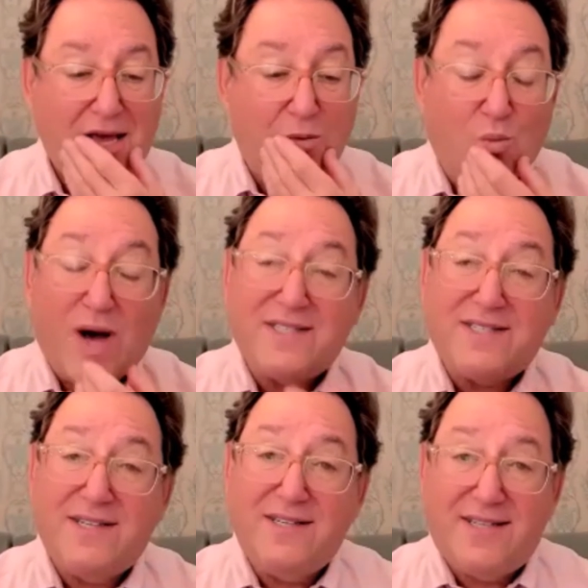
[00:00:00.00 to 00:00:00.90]
And
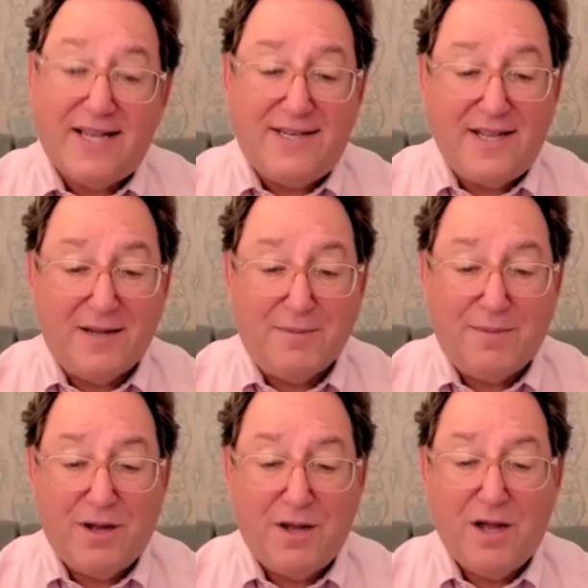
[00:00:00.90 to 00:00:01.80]
Watson said to him,
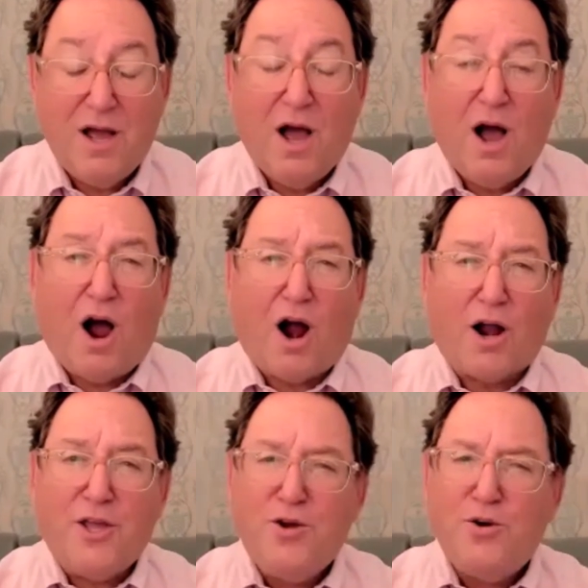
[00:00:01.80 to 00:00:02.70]
"Are
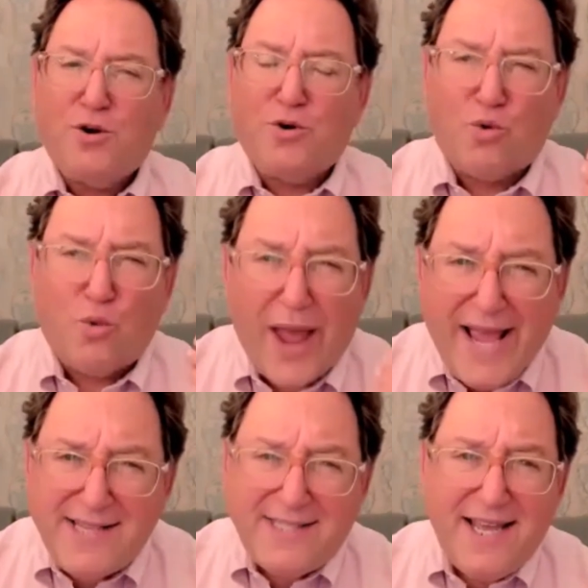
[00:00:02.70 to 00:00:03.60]
you
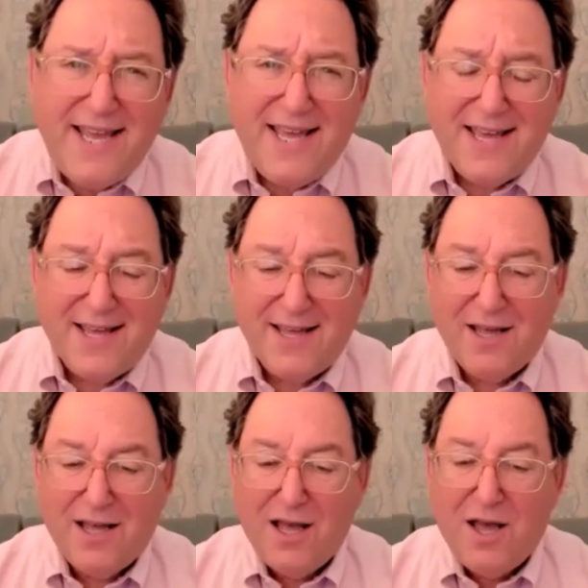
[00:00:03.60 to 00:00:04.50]
crazy?
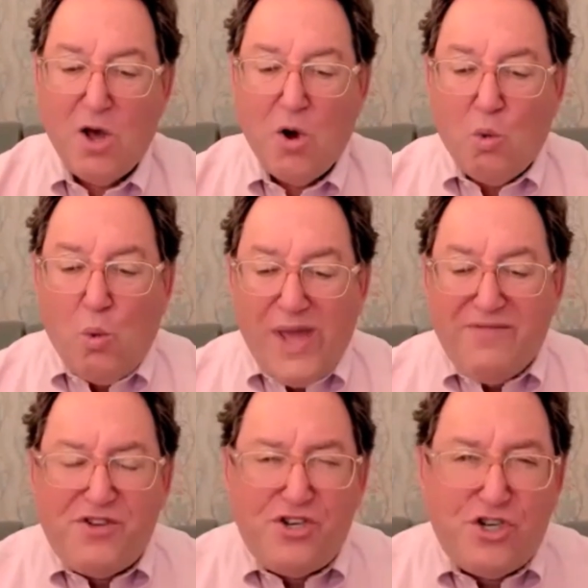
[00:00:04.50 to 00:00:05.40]

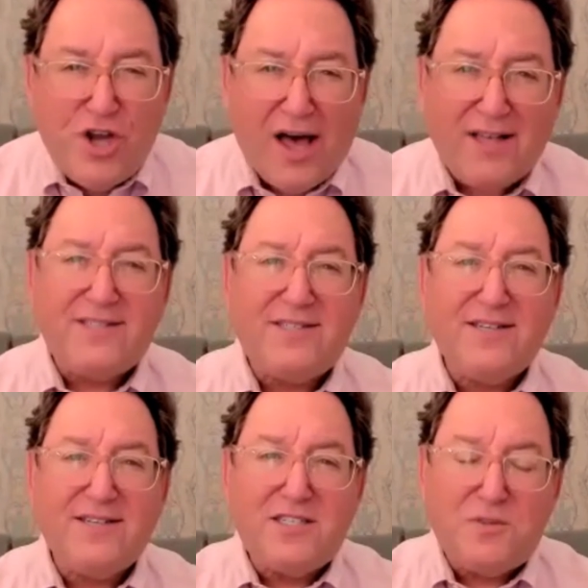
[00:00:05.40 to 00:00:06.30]
We've
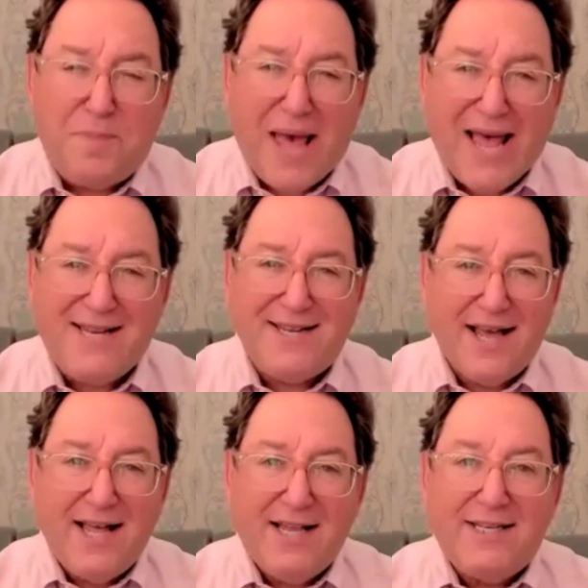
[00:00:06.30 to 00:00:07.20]
just spent
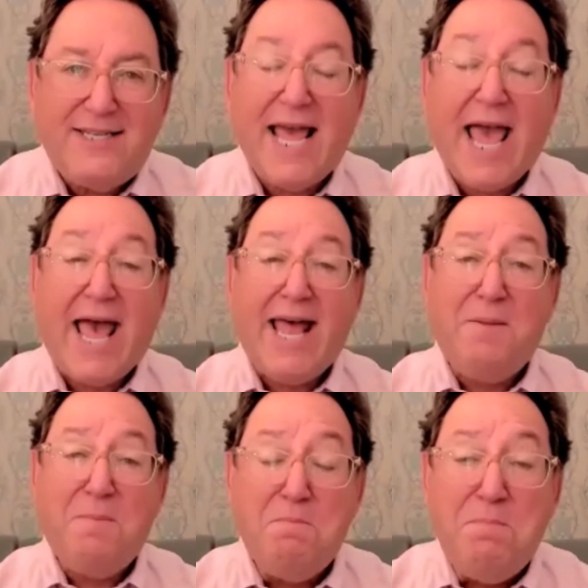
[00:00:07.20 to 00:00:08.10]
$10
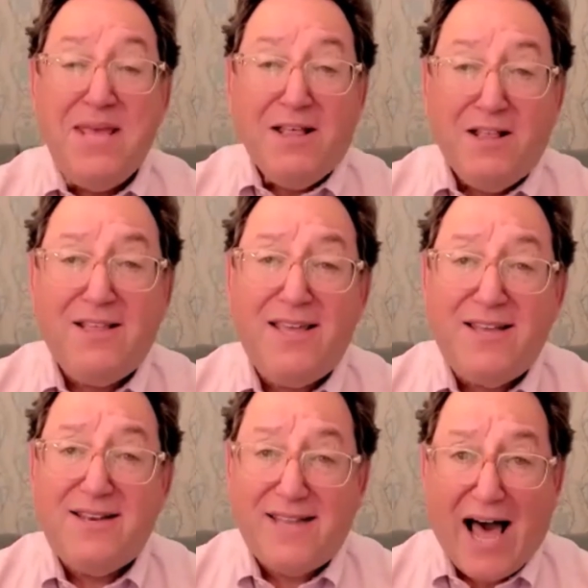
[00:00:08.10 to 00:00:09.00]

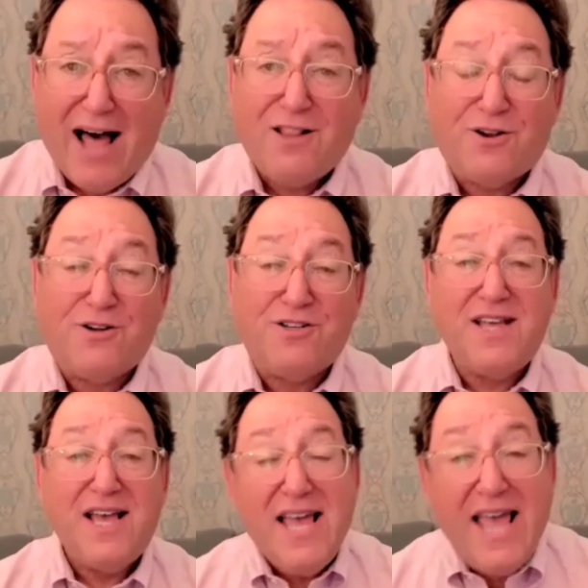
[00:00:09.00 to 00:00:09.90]
million
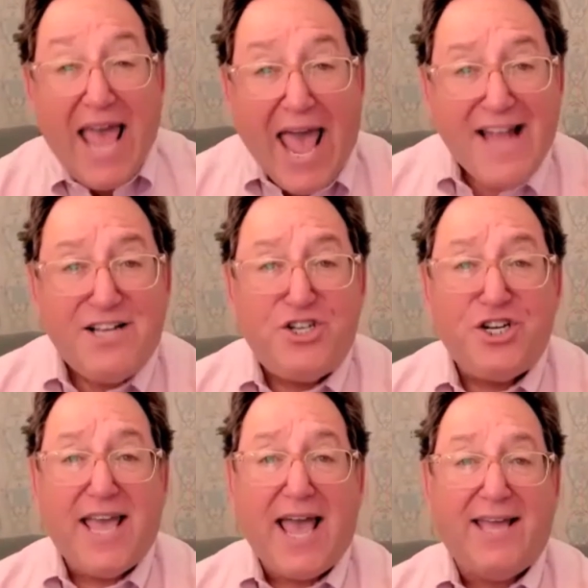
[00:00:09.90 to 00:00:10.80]

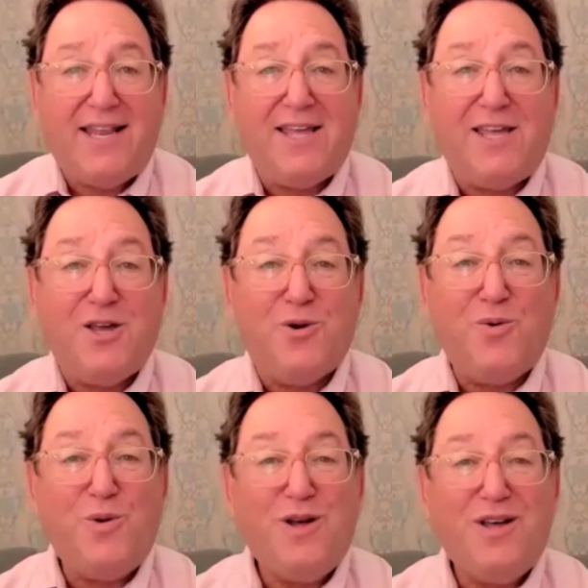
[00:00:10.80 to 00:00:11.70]
educating
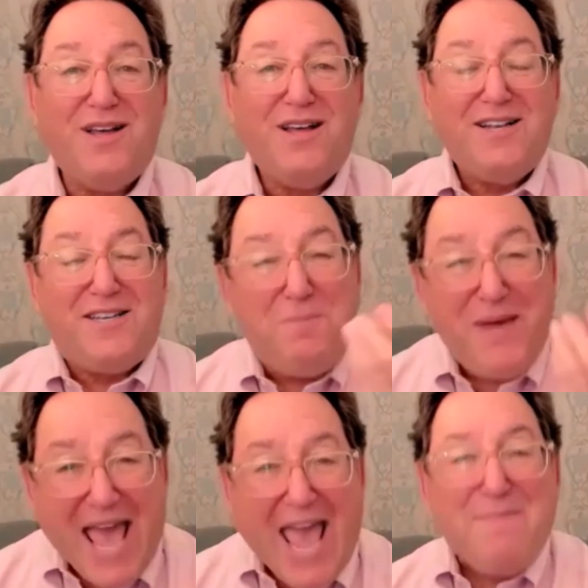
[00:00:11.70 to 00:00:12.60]
you to
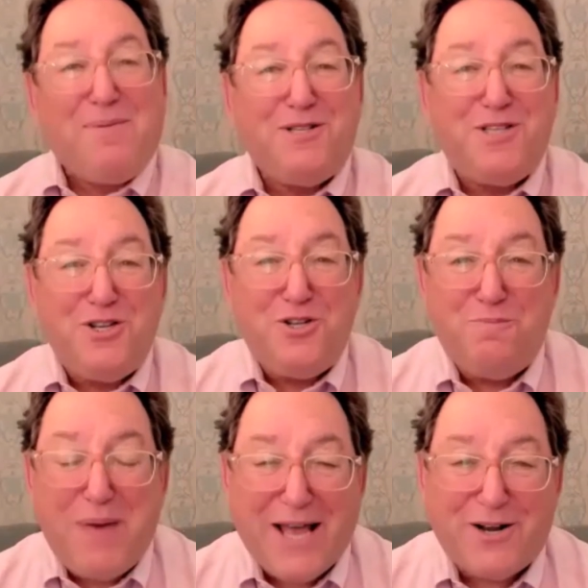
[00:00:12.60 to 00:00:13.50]
be able to do
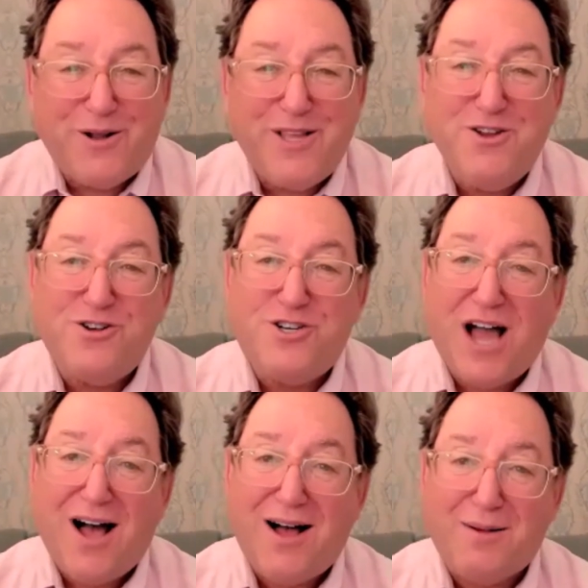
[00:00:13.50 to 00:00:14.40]
better in your
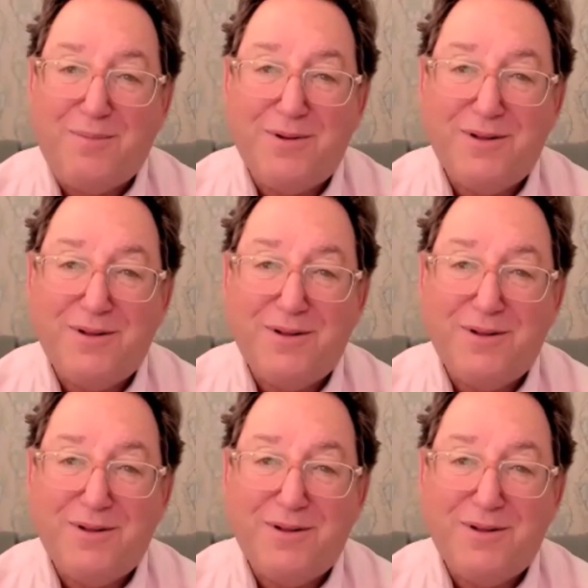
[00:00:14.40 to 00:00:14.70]
job."